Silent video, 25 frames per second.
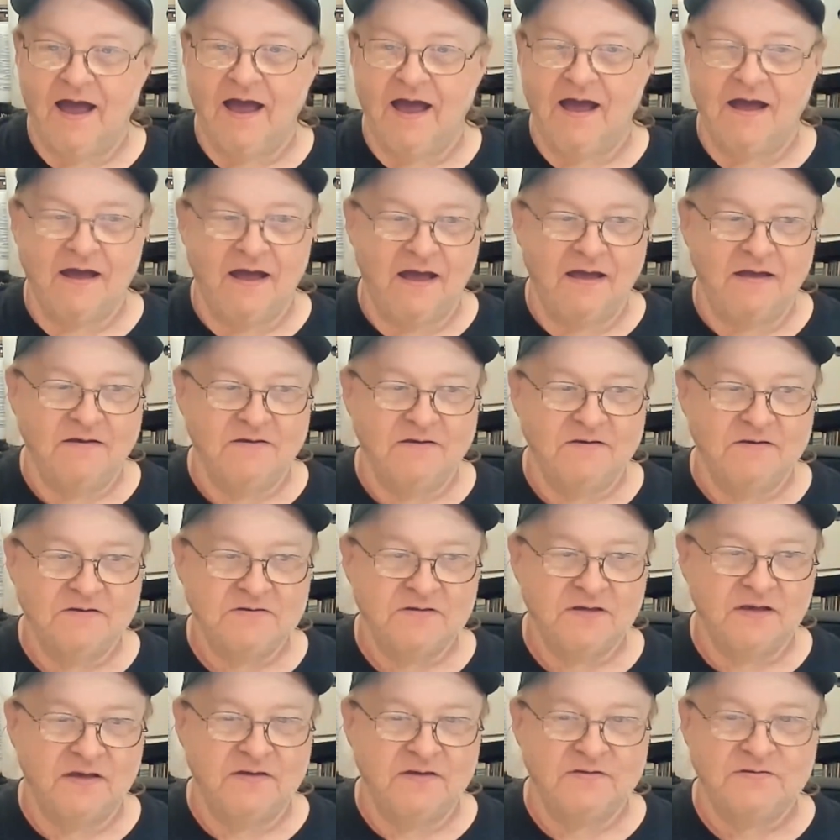
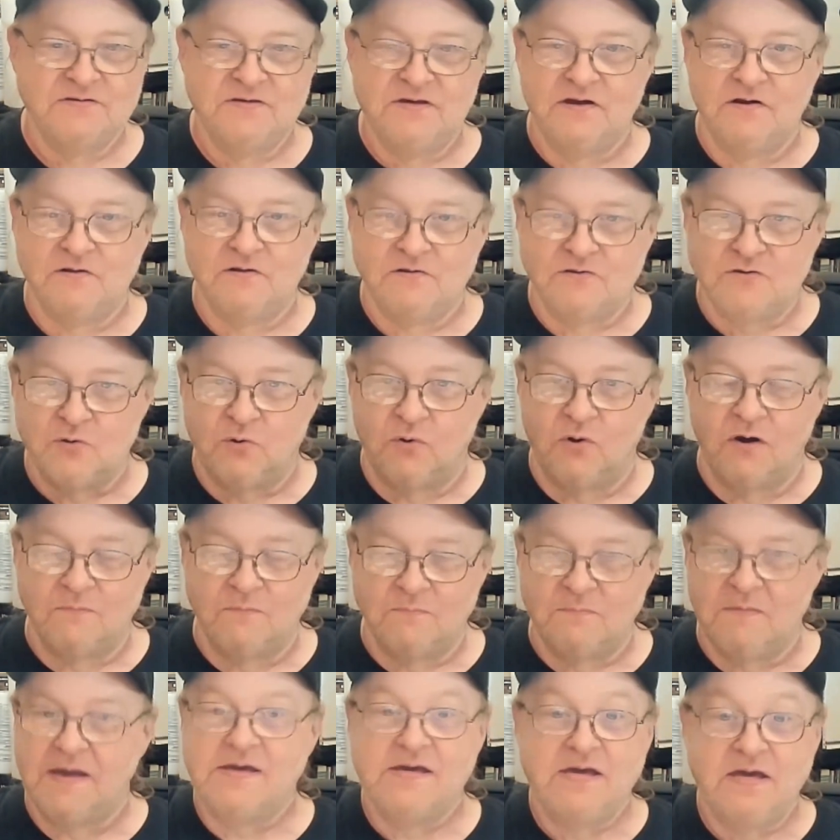is geared toward
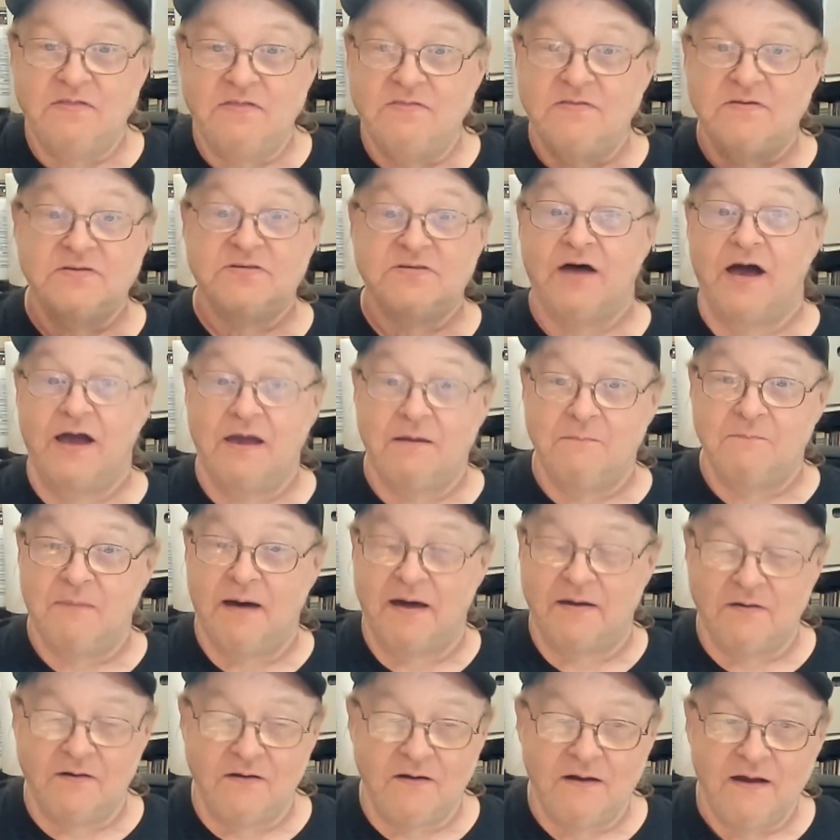making the site
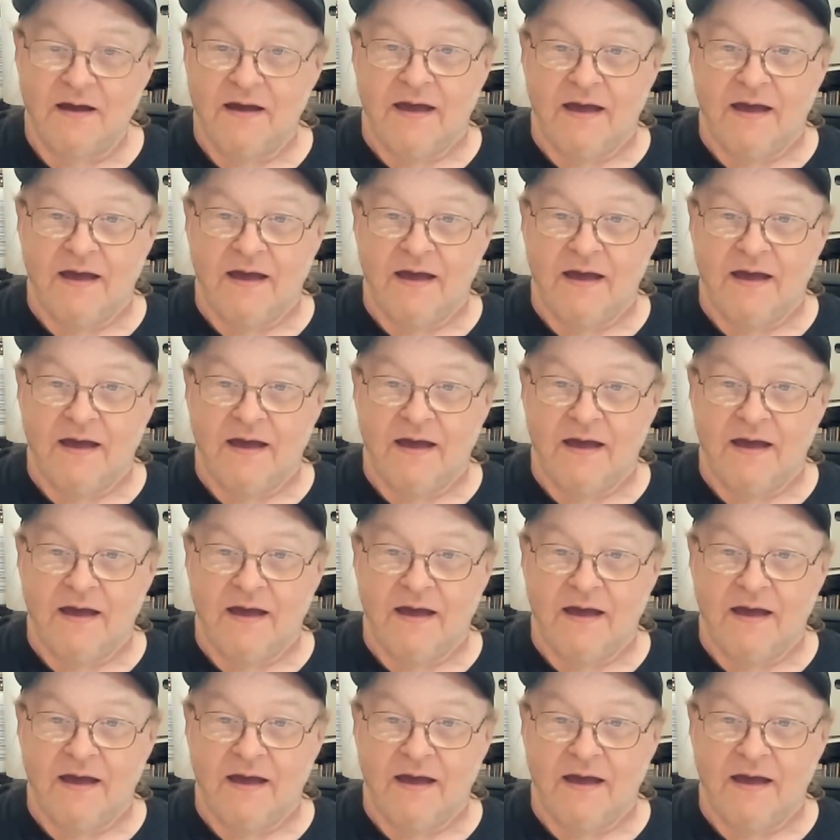better,